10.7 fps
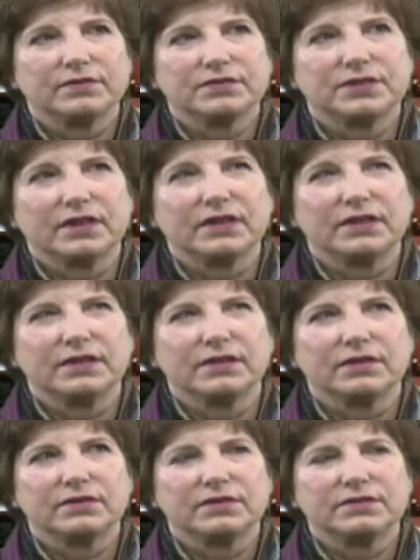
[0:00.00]
started in
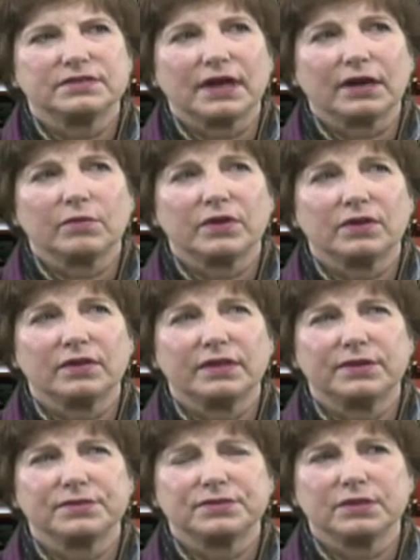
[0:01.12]
the Sacramento
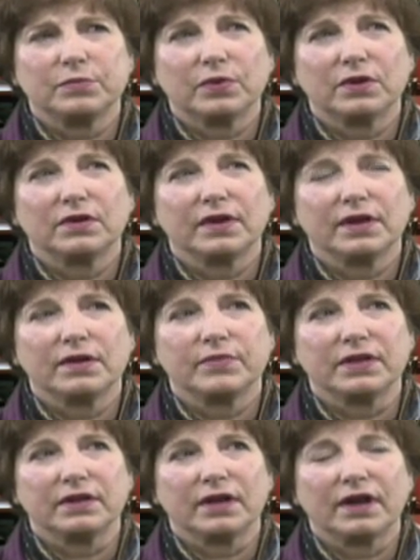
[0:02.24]
Literacy Program
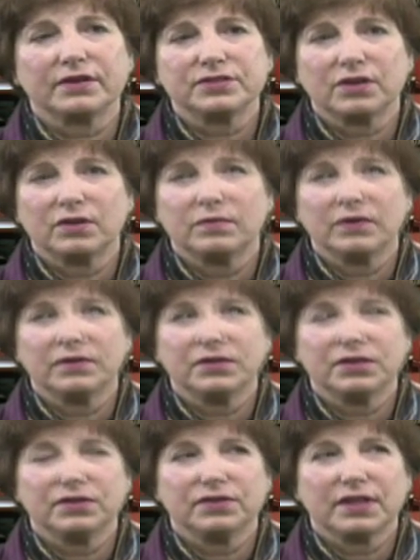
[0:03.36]
in October
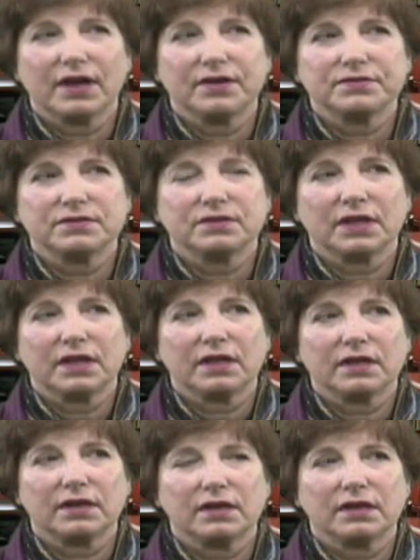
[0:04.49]
2000.